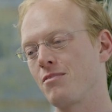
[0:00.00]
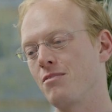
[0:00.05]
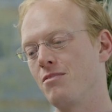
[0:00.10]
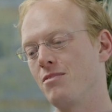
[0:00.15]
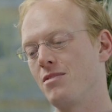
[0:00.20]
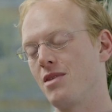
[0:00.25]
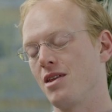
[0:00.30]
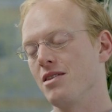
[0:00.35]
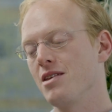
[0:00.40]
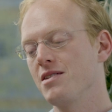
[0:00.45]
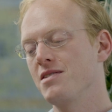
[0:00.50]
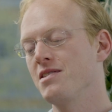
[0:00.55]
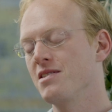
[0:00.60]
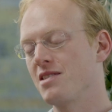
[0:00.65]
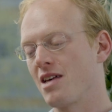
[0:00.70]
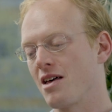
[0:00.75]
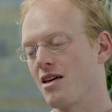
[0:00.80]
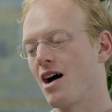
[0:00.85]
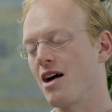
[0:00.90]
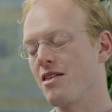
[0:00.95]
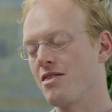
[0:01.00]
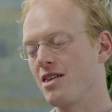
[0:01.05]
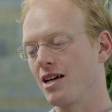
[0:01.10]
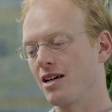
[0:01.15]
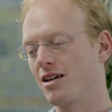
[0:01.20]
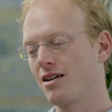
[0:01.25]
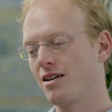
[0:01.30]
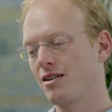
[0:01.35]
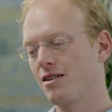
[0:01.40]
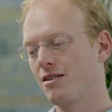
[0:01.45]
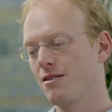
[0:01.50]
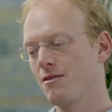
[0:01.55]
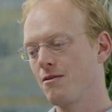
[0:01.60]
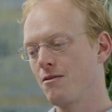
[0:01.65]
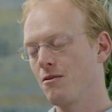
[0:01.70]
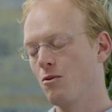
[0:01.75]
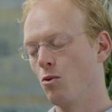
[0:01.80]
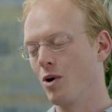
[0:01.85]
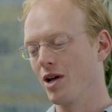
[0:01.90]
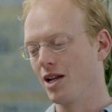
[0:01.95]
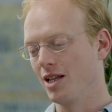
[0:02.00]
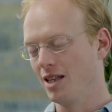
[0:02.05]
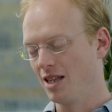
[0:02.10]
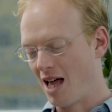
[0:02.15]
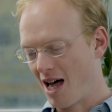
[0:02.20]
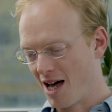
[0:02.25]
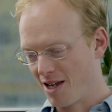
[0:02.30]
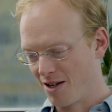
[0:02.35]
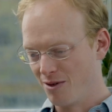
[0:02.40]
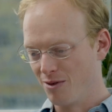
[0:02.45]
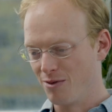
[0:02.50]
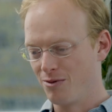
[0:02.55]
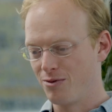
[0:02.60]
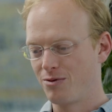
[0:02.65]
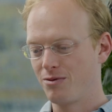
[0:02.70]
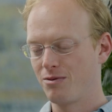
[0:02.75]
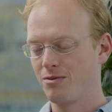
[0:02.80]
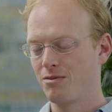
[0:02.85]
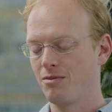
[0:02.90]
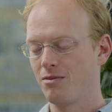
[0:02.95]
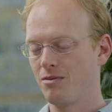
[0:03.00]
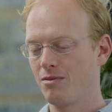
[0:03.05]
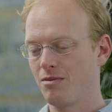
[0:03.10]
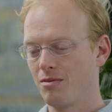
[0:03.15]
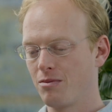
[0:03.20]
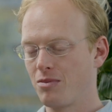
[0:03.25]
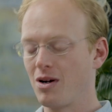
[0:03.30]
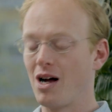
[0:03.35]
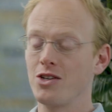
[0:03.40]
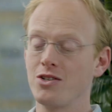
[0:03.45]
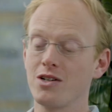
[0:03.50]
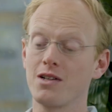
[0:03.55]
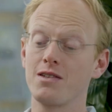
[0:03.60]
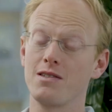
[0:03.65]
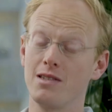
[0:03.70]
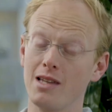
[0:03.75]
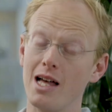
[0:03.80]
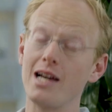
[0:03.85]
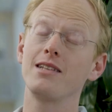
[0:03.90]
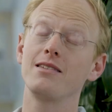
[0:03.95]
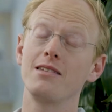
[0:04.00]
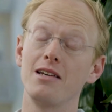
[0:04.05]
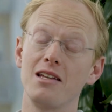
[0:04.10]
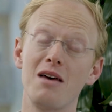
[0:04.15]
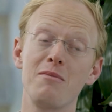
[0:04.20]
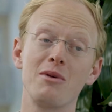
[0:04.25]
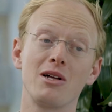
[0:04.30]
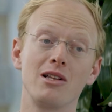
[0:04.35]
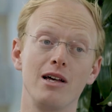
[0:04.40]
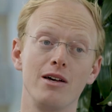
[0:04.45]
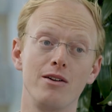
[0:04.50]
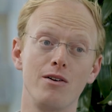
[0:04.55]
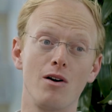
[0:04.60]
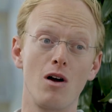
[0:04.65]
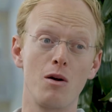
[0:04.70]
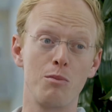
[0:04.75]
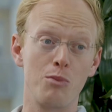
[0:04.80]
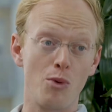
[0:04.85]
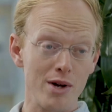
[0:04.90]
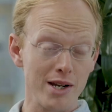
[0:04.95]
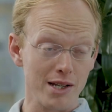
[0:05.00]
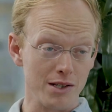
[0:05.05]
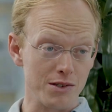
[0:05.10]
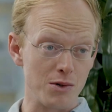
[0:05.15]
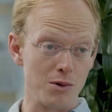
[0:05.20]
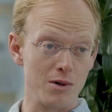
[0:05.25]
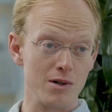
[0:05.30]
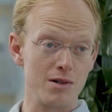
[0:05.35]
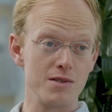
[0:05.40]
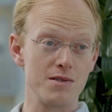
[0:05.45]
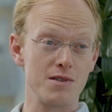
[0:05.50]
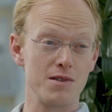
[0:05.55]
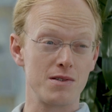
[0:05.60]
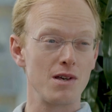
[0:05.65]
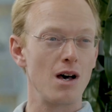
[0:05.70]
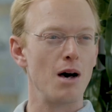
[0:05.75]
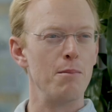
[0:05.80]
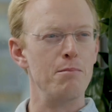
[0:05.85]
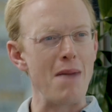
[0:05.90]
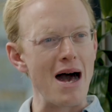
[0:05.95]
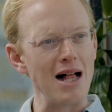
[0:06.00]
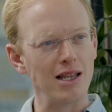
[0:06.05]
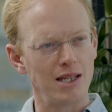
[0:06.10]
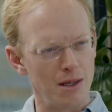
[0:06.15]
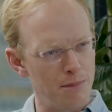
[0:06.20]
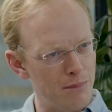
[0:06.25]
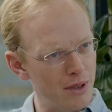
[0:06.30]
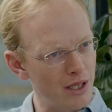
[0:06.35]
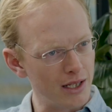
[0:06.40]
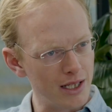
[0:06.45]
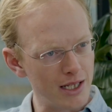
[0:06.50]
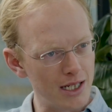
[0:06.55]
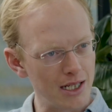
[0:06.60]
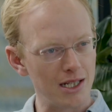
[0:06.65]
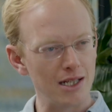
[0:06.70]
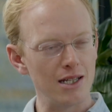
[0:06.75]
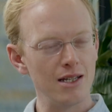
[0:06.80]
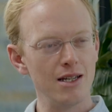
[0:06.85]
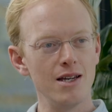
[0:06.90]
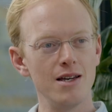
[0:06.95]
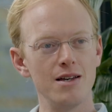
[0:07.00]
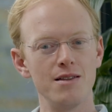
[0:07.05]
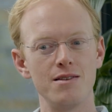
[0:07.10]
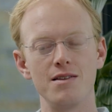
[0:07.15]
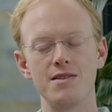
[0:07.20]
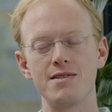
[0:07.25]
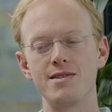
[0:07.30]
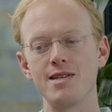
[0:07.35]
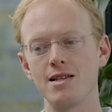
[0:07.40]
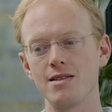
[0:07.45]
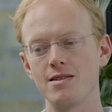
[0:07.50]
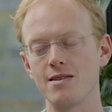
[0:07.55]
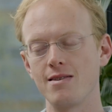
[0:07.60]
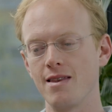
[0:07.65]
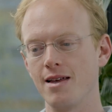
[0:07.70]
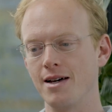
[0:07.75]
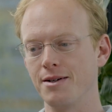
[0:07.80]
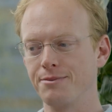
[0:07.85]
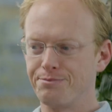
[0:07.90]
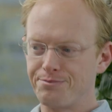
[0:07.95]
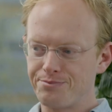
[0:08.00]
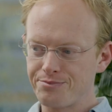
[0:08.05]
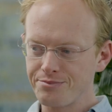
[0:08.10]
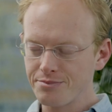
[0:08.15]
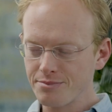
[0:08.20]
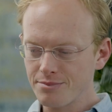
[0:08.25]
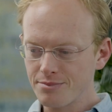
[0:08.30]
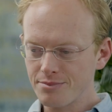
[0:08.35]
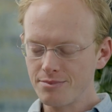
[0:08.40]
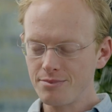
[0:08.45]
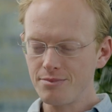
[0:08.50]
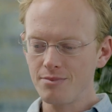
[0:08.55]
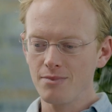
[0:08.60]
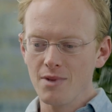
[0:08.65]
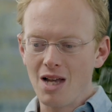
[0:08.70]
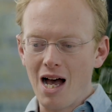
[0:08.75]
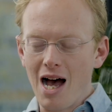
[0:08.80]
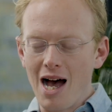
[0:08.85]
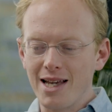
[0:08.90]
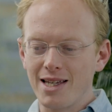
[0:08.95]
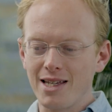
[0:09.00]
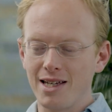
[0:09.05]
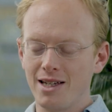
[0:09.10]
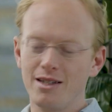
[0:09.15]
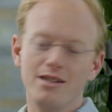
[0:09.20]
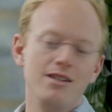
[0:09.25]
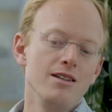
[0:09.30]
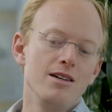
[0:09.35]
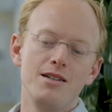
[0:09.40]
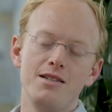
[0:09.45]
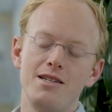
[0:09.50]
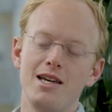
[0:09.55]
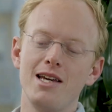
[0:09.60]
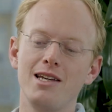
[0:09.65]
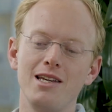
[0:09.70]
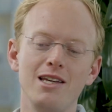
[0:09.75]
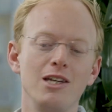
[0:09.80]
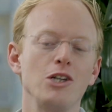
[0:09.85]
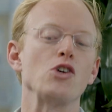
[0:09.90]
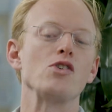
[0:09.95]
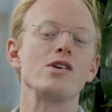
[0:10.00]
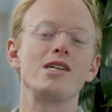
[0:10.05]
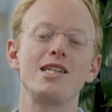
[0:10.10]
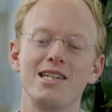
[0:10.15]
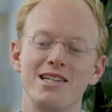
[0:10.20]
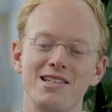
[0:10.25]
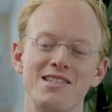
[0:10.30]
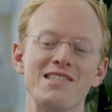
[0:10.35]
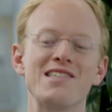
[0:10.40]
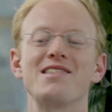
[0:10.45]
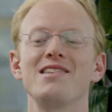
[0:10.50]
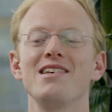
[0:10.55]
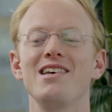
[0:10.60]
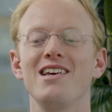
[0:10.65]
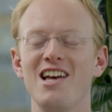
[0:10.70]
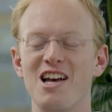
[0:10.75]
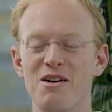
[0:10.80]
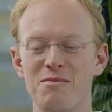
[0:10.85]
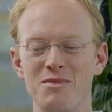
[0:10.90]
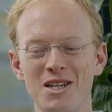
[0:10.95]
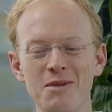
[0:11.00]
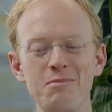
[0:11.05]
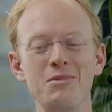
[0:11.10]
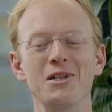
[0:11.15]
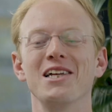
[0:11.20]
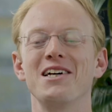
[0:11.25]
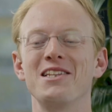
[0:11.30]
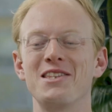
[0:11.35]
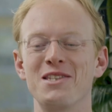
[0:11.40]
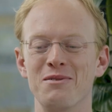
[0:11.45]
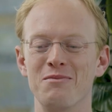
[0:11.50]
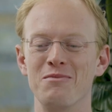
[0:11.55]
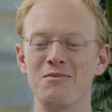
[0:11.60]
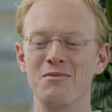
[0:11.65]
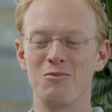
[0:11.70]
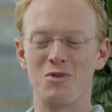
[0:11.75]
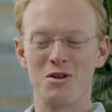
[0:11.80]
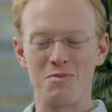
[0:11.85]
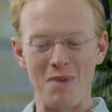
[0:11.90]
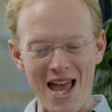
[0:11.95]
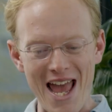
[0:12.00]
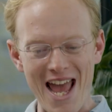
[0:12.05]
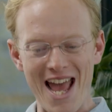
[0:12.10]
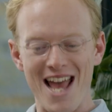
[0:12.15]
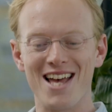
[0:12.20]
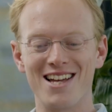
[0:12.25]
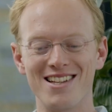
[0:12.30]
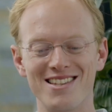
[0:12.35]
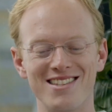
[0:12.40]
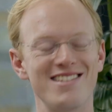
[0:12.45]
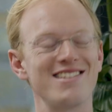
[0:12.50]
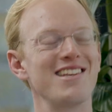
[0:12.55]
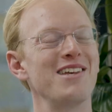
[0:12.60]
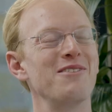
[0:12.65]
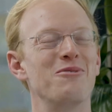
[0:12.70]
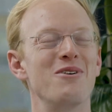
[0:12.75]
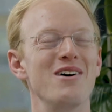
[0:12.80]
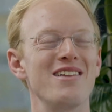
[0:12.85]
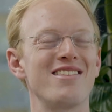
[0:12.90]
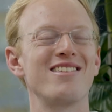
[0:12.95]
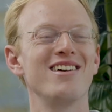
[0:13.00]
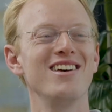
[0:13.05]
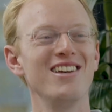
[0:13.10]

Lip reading: this is, I think, what a lot of projects like Dynamic Land are pointing towards, this malleability, the sense that I can take ingredients and manipulate them with my hands and with